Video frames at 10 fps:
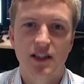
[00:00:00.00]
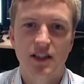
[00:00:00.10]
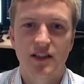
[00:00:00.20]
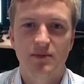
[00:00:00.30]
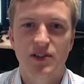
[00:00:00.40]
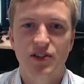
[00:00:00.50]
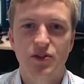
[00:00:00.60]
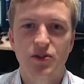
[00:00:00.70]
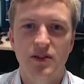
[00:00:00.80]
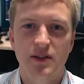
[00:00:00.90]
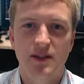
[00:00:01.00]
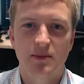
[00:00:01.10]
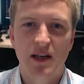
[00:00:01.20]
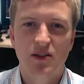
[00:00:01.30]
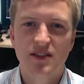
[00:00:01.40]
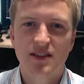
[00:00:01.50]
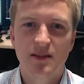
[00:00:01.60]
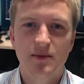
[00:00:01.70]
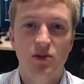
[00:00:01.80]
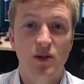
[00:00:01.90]
Number two, the power
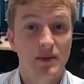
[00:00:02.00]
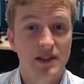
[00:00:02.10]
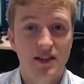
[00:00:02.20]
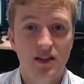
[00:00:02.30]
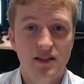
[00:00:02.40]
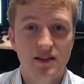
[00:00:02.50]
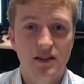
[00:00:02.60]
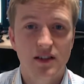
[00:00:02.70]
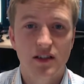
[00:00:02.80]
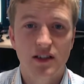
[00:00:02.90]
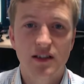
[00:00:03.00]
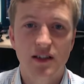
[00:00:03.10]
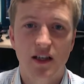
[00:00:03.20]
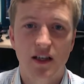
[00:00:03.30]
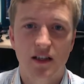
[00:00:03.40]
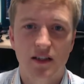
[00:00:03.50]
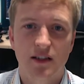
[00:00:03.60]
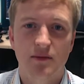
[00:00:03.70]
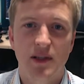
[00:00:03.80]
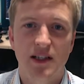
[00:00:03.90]
system is quite a bit tighter actually
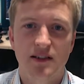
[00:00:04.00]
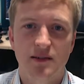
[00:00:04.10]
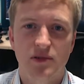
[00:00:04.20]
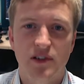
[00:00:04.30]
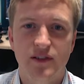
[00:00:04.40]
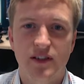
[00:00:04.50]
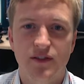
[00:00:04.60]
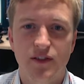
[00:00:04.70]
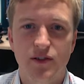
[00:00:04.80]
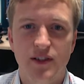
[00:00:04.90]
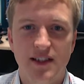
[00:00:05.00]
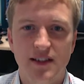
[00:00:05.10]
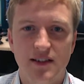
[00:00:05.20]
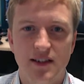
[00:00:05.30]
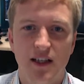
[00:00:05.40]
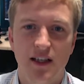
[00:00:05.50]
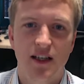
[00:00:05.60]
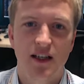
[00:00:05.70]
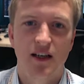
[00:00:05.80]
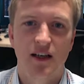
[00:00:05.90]
compared to the previous few days
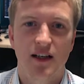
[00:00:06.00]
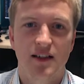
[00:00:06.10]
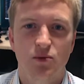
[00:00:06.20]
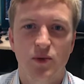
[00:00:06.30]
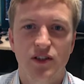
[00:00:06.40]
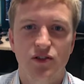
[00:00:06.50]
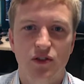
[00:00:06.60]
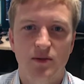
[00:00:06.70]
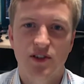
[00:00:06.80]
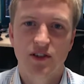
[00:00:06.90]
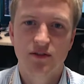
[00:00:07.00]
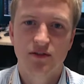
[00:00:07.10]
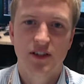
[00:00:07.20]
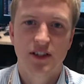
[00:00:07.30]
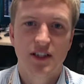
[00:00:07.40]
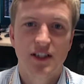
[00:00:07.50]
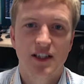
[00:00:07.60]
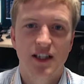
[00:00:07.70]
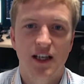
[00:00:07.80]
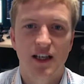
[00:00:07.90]
as wind drops off.
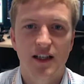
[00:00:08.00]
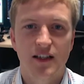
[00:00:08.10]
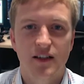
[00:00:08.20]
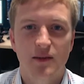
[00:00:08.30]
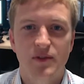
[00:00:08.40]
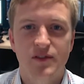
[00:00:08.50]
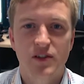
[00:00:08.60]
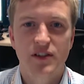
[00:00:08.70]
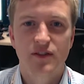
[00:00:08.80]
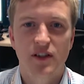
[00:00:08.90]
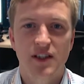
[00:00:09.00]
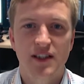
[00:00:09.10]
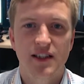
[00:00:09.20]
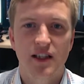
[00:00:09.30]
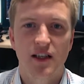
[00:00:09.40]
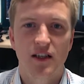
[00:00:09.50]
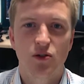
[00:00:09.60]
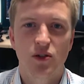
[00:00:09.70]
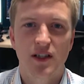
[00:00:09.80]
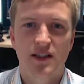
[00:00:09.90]
And number three, finally,
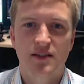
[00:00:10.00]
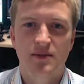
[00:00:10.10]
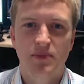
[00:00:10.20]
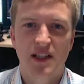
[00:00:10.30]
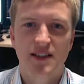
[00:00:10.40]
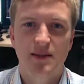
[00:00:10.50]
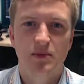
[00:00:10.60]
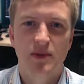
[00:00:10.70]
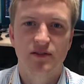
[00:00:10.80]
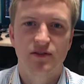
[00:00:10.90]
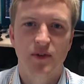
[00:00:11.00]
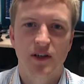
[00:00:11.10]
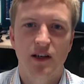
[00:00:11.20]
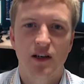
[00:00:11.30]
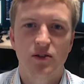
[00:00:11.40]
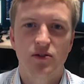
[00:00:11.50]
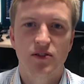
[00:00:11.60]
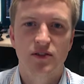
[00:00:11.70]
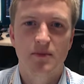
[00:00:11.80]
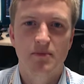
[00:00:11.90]
oil has picked up a bit from the
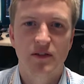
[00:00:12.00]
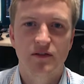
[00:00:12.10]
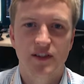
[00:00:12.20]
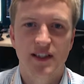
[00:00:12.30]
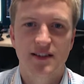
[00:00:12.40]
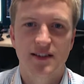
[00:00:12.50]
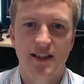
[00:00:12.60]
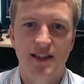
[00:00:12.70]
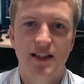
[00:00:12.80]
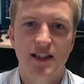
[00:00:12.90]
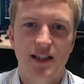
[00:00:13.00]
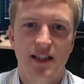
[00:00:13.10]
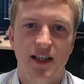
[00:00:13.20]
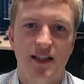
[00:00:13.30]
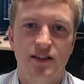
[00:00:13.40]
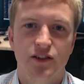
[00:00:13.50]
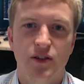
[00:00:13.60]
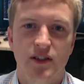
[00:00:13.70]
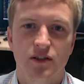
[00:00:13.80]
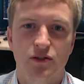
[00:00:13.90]
lows of the month yesterday as
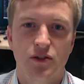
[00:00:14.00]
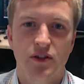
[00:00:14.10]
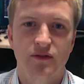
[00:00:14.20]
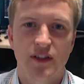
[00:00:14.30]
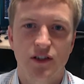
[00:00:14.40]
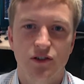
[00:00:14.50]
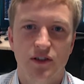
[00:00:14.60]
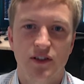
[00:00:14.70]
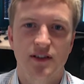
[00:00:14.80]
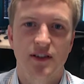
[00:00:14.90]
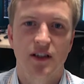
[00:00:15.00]
US crude inventories